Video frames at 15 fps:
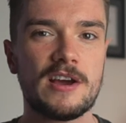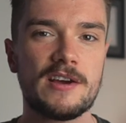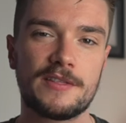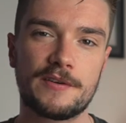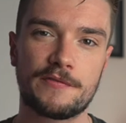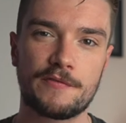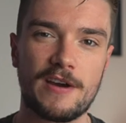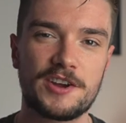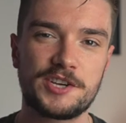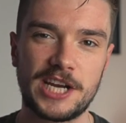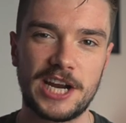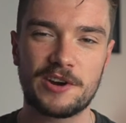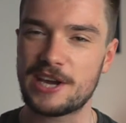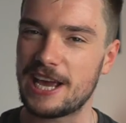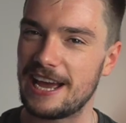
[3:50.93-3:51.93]
the fresh
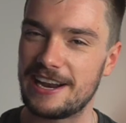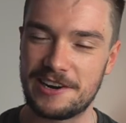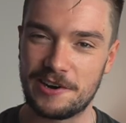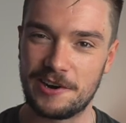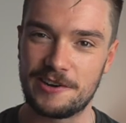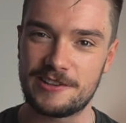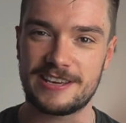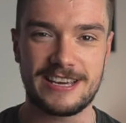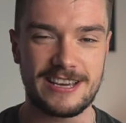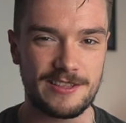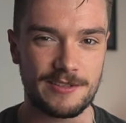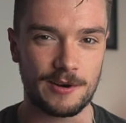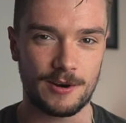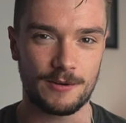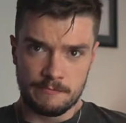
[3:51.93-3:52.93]
air can't hurt
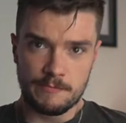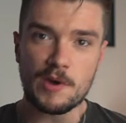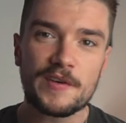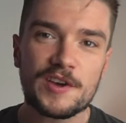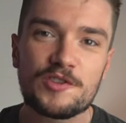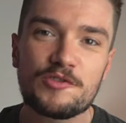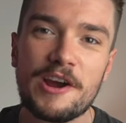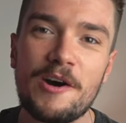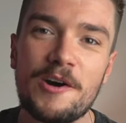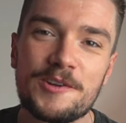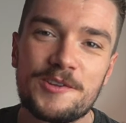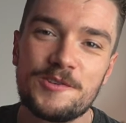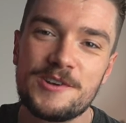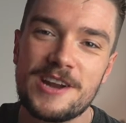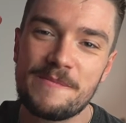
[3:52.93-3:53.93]
either. Moving straight on
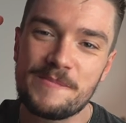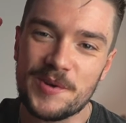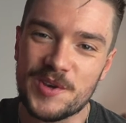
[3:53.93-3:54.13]
to number